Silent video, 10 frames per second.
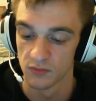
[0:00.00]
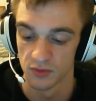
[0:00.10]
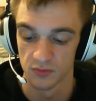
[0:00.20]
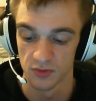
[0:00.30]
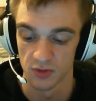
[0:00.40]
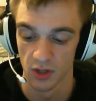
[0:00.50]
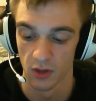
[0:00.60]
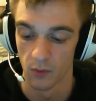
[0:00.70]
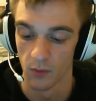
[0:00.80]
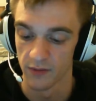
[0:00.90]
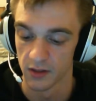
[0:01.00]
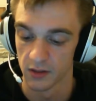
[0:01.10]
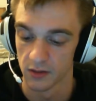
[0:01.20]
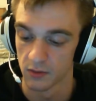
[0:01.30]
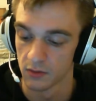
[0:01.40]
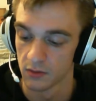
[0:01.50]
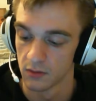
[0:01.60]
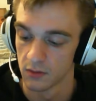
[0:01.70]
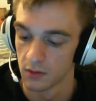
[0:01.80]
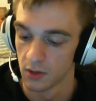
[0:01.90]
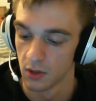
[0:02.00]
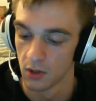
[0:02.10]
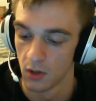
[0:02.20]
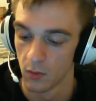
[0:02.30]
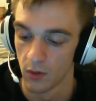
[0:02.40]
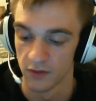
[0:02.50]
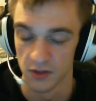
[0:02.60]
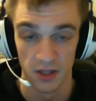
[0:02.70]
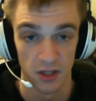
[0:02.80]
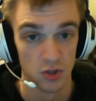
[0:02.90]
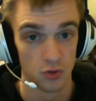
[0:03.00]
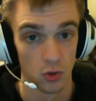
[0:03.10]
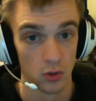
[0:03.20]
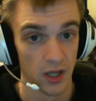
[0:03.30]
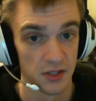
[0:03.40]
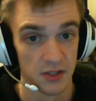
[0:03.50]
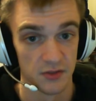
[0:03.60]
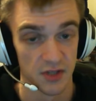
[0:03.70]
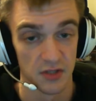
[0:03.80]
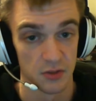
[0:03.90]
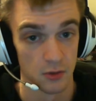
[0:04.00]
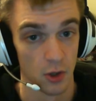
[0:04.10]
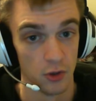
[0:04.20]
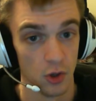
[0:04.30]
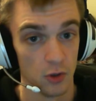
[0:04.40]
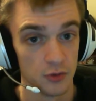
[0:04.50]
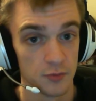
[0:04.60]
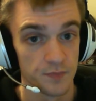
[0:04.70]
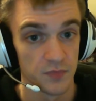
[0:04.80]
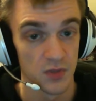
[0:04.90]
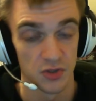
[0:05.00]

So whether they can draw a line of sight to her or not. So